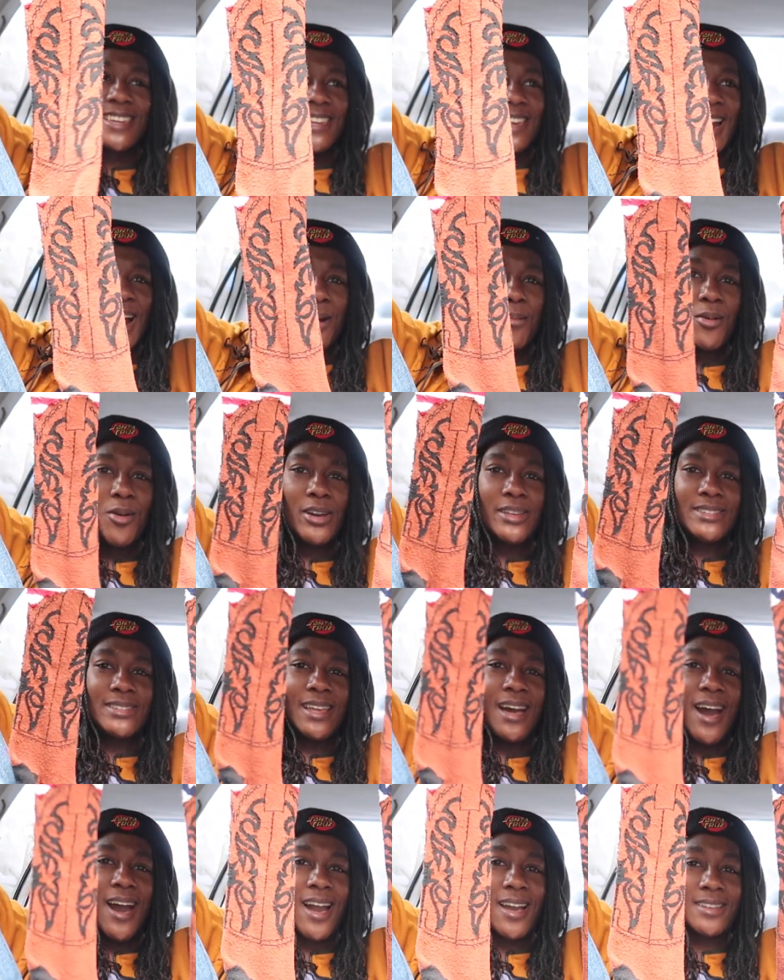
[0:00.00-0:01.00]
the cowboy
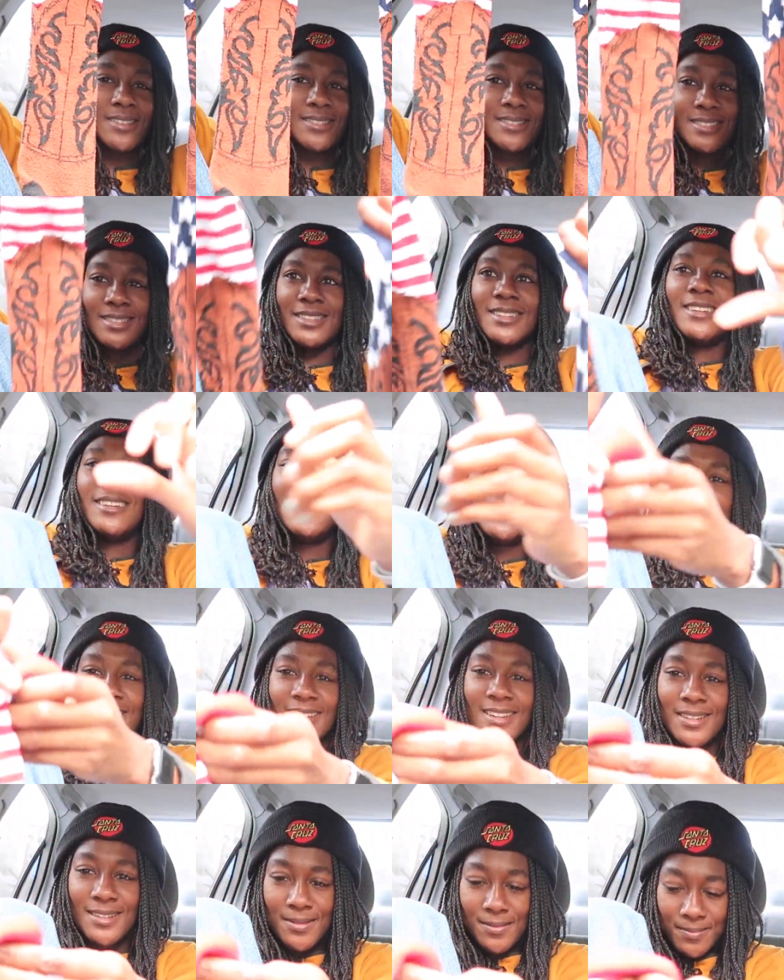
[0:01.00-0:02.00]
socks.
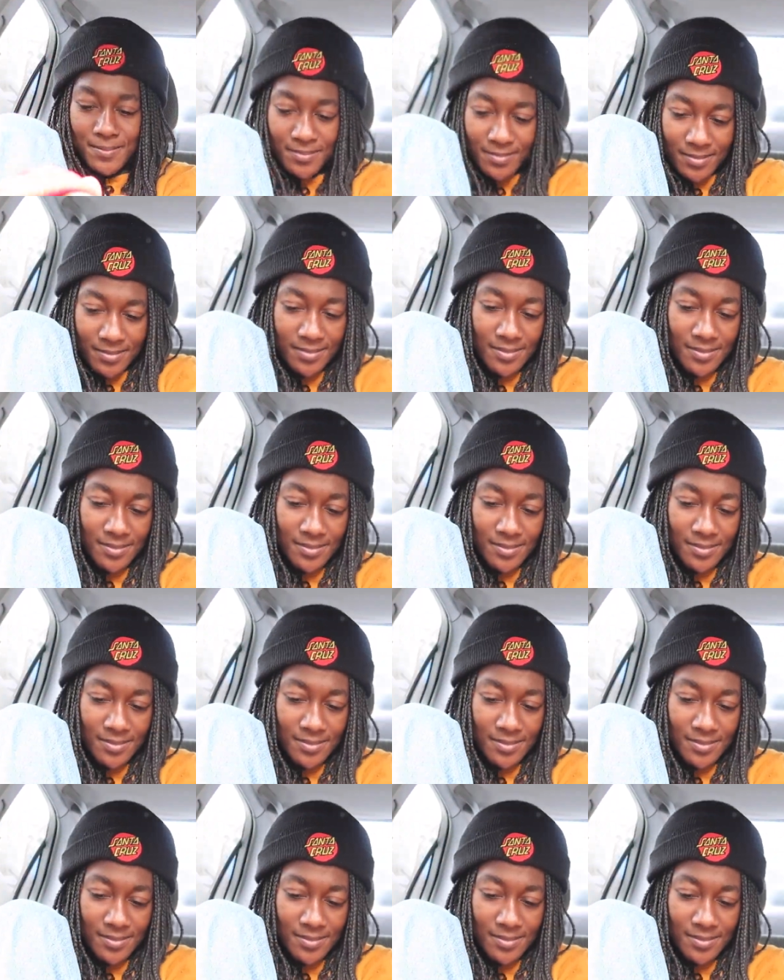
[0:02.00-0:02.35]
Woohoo.